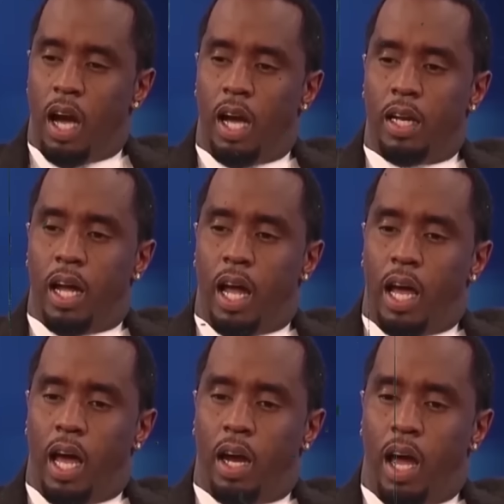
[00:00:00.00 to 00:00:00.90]
Can you
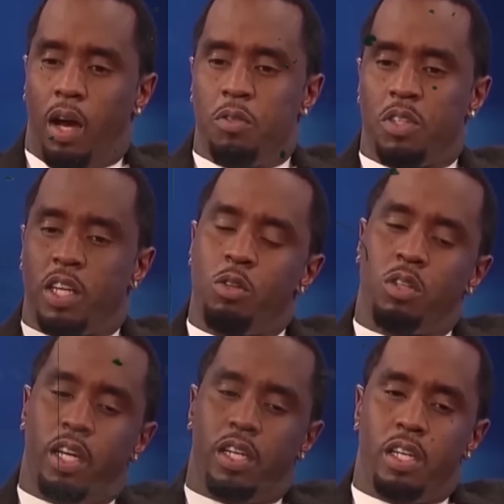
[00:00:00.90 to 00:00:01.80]
imagine the level of
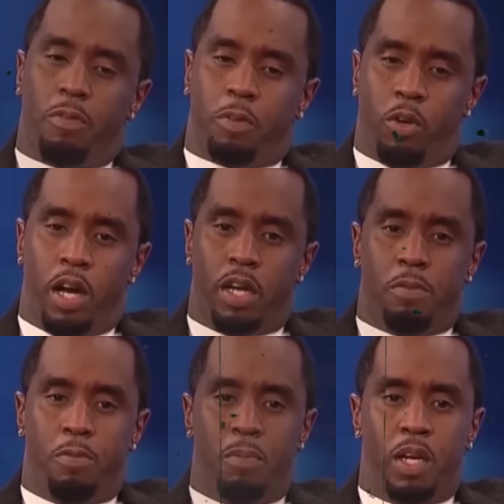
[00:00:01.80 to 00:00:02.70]
manipulation going
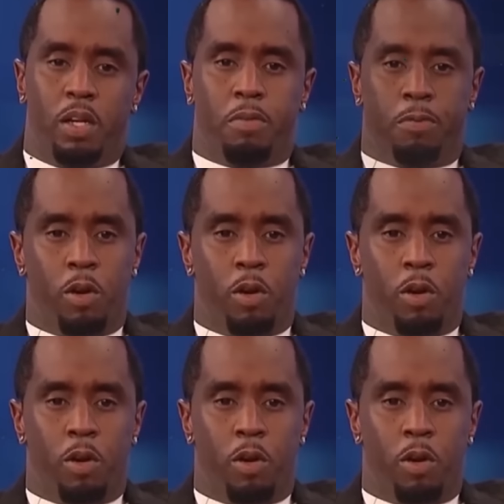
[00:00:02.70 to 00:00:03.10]
on behind the